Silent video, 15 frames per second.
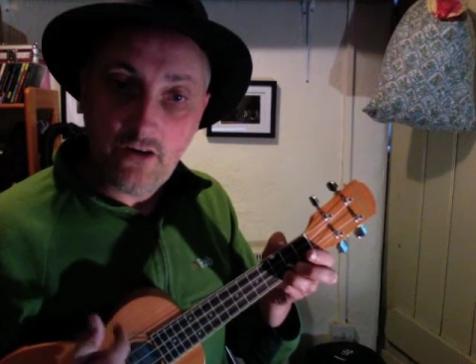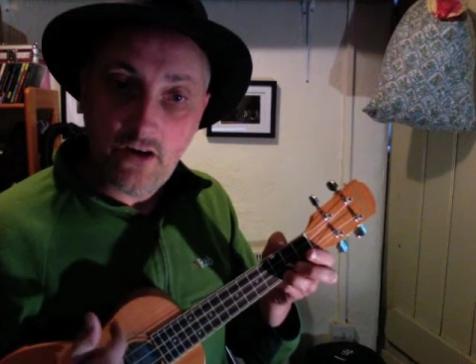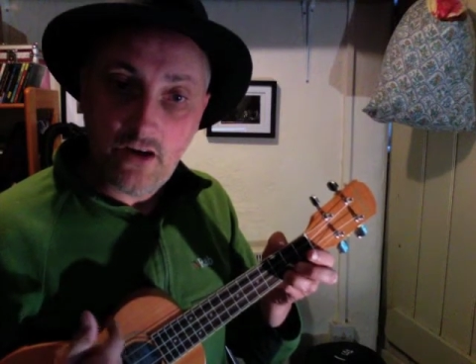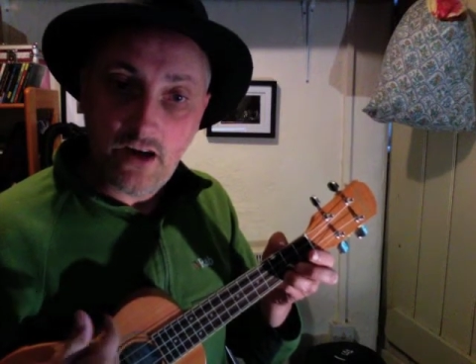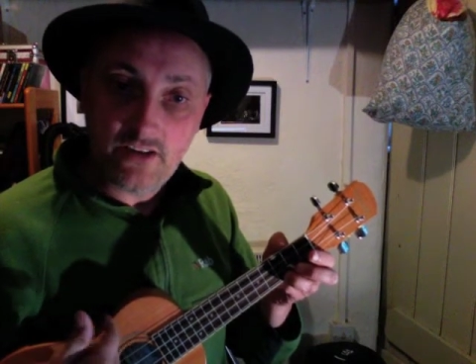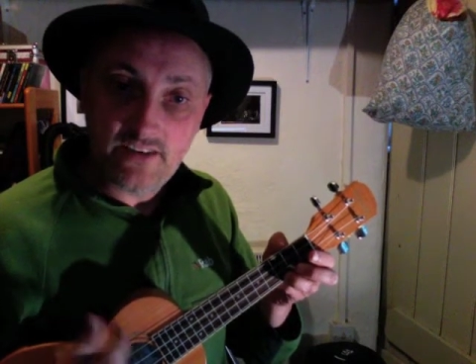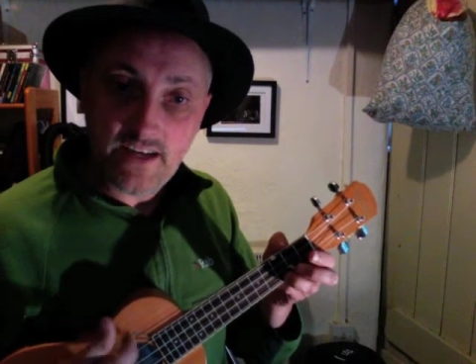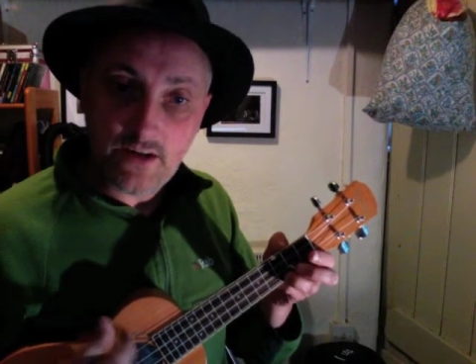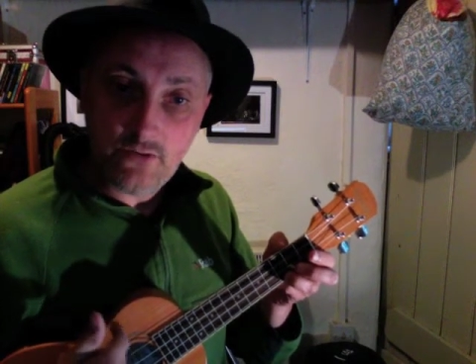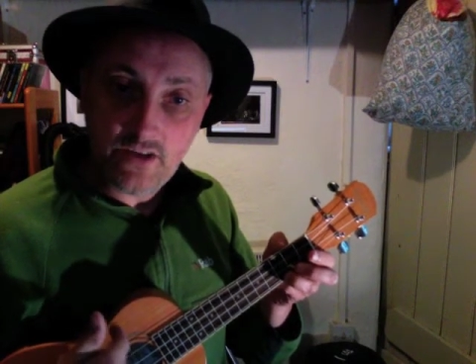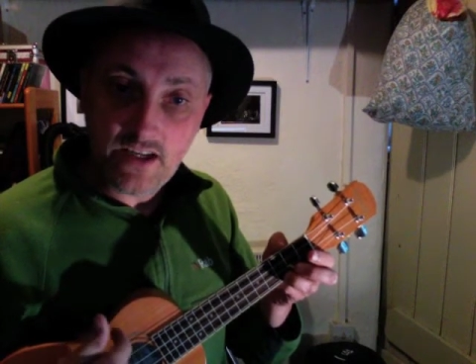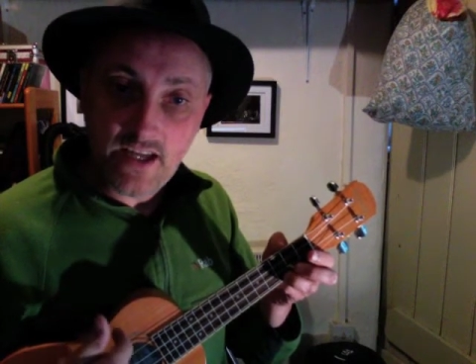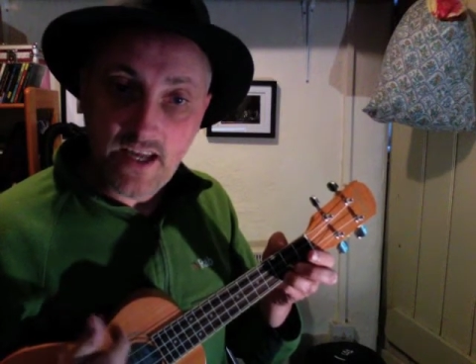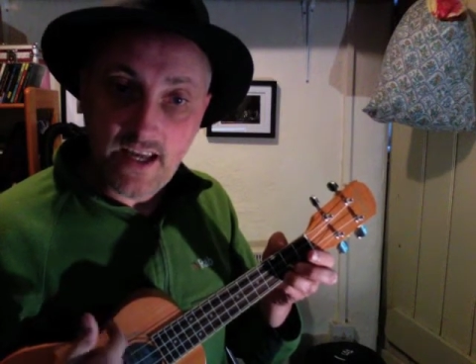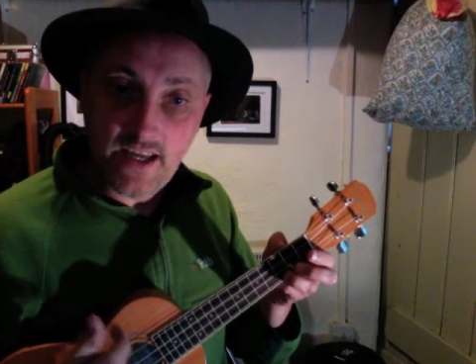down
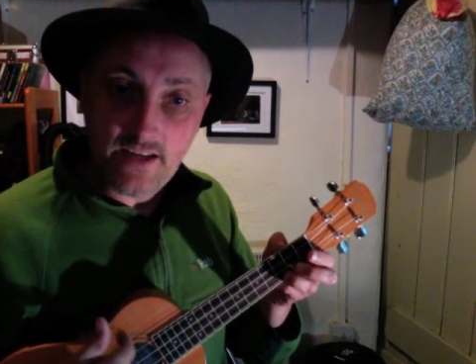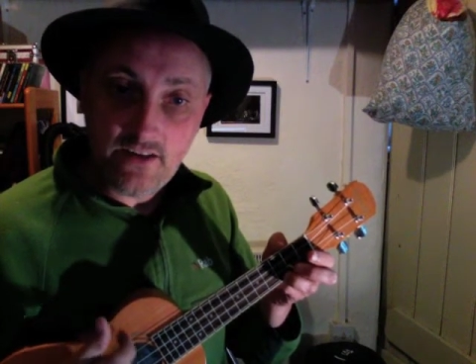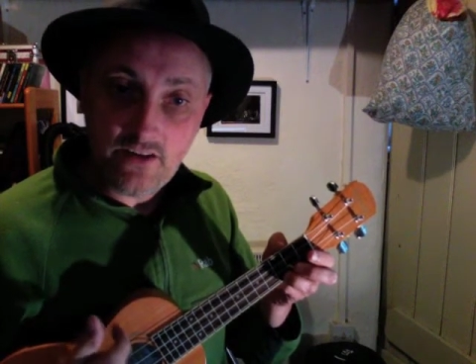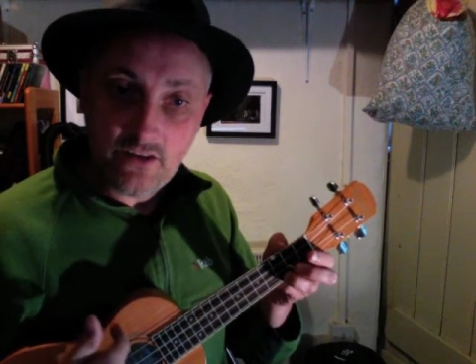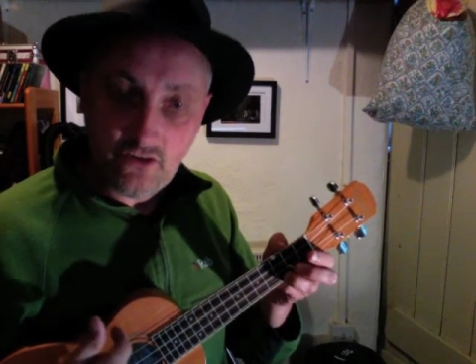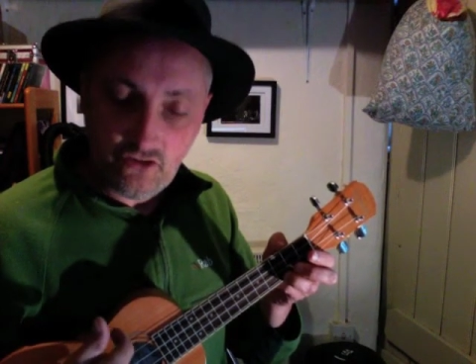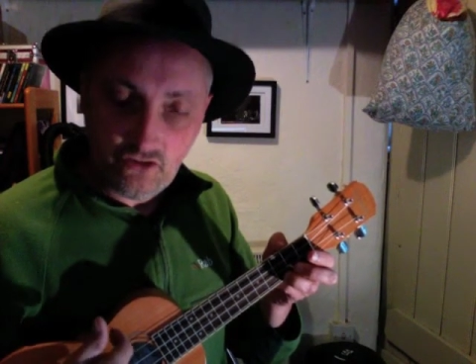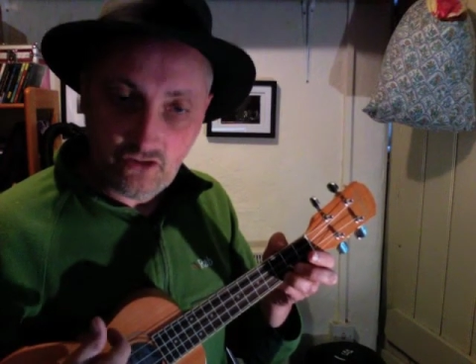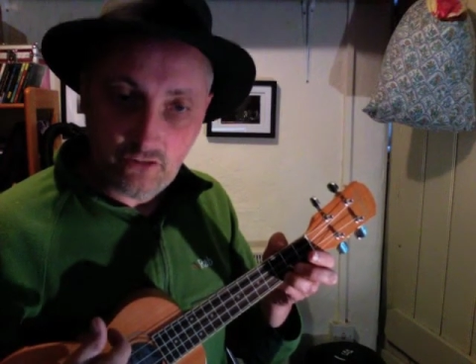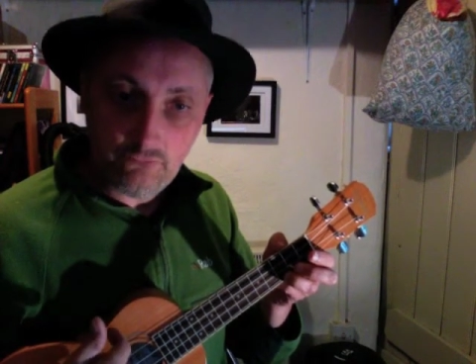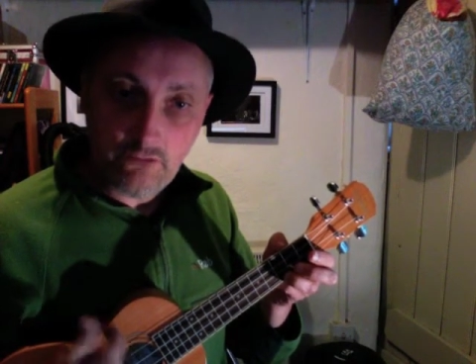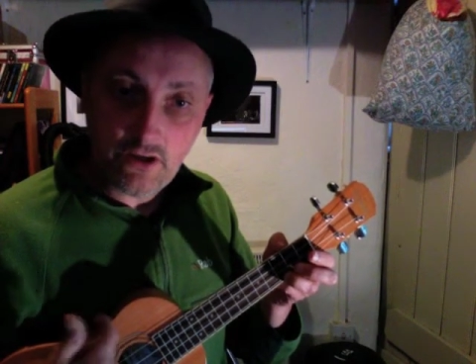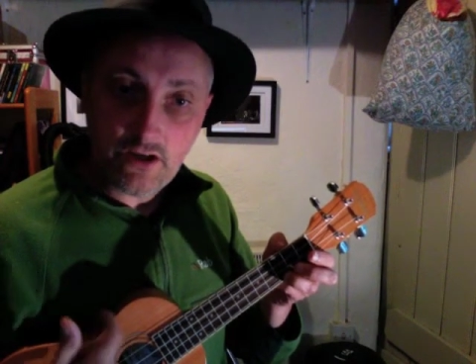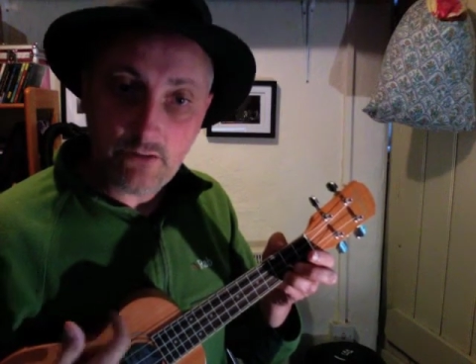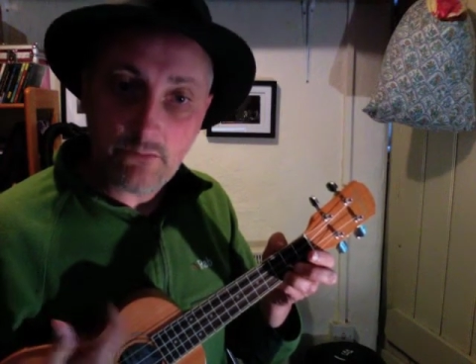again, so
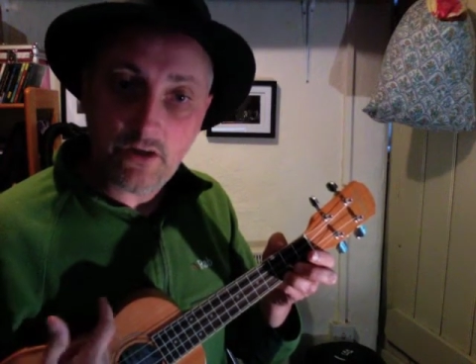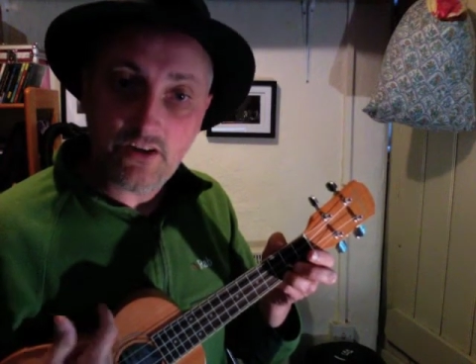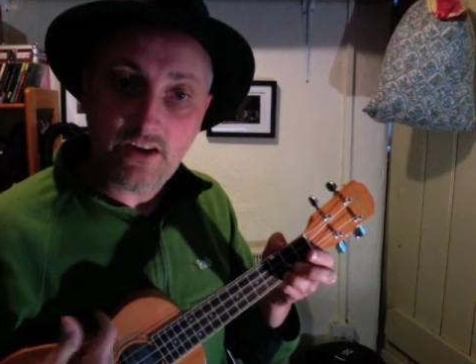running my